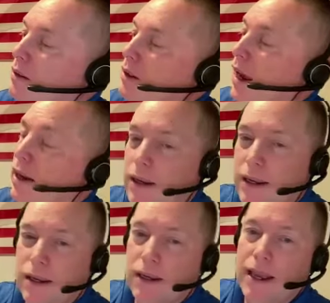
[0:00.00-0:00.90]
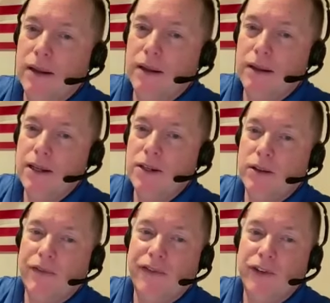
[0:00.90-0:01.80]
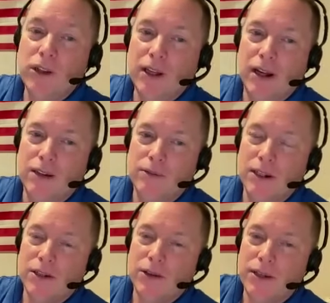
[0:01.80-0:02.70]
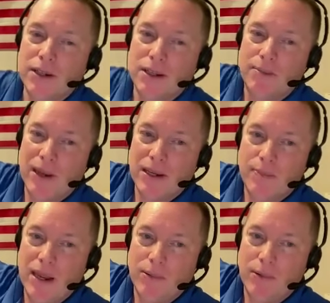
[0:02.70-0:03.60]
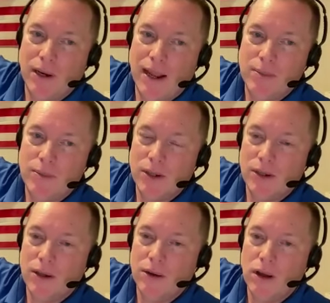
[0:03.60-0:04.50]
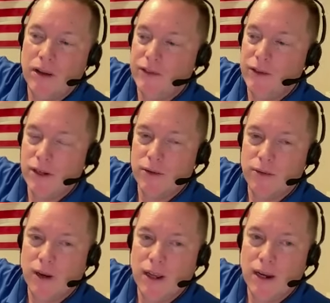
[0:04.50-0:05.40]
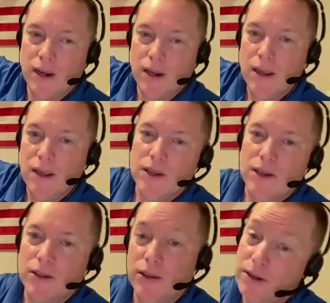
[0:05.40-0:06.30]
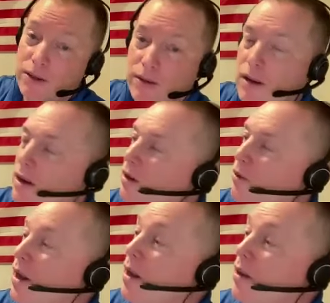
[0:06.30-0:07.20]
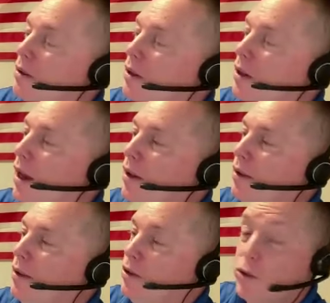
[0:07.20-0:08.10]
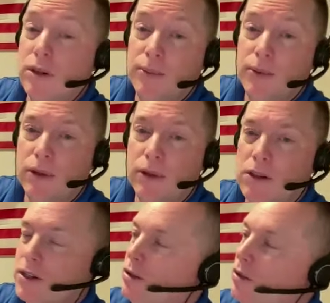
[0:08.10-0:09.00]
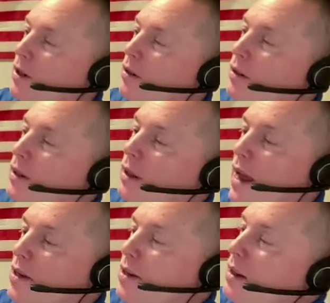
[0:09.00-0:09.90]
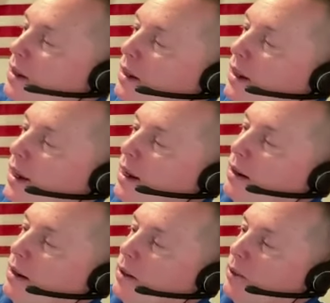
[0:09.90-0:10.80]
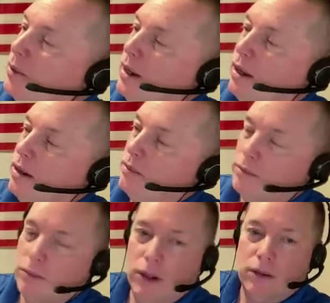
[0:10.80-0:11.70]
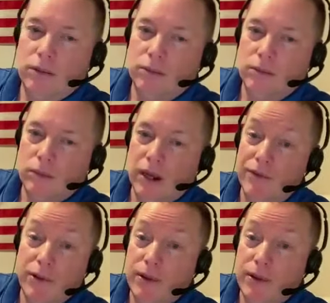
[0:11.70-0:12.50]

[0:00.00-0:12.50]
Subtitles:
again, these are the full color ones. So this is the best paper that Amazon offers, right? So these are really durable. Also, they'll last. And I got, you know, everything in there from